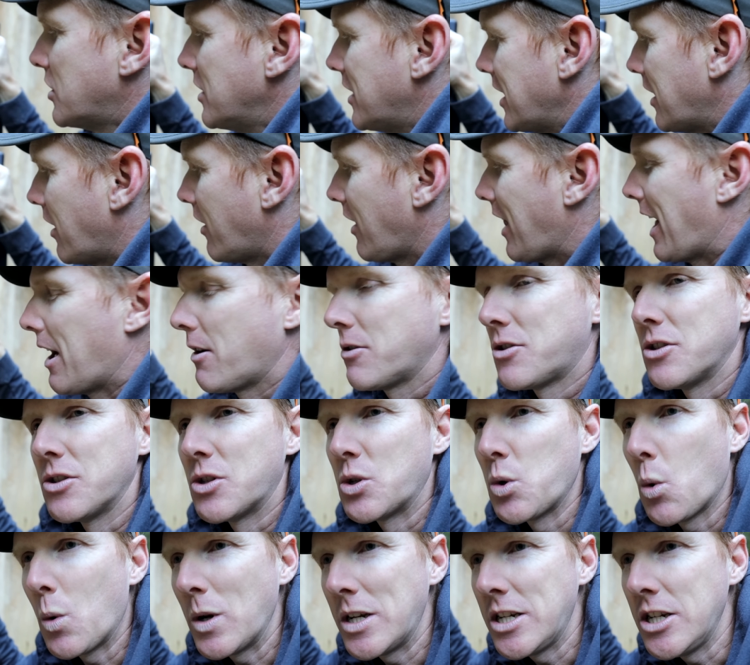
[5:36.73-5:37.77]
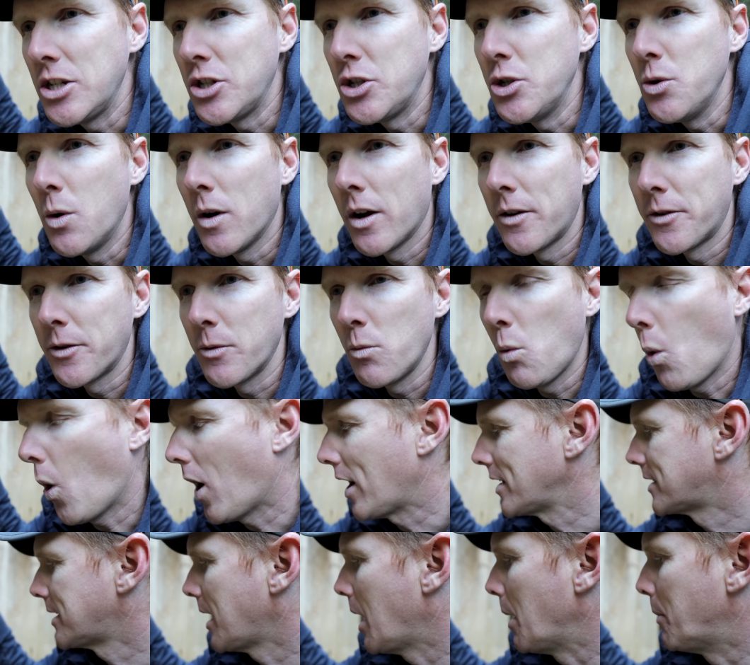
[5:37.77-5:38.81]
They're allowed to 2200
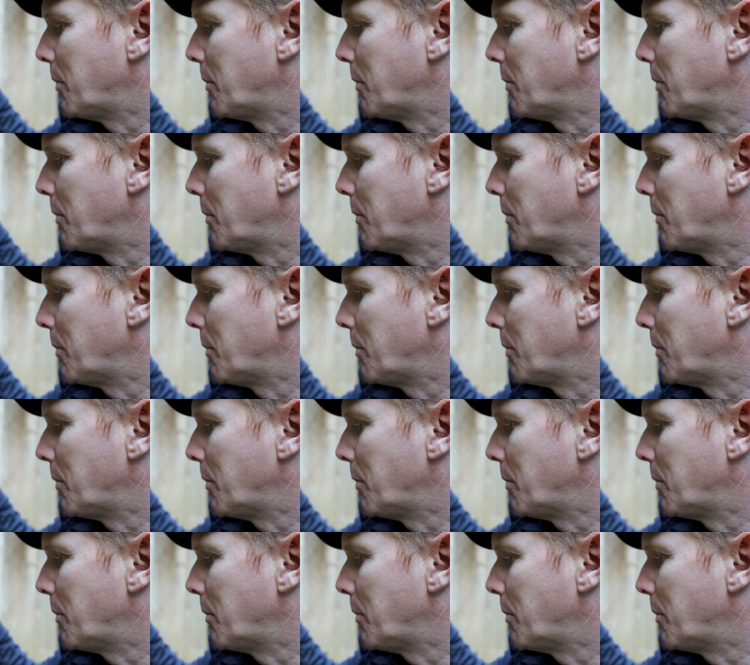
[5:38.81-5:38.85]
watts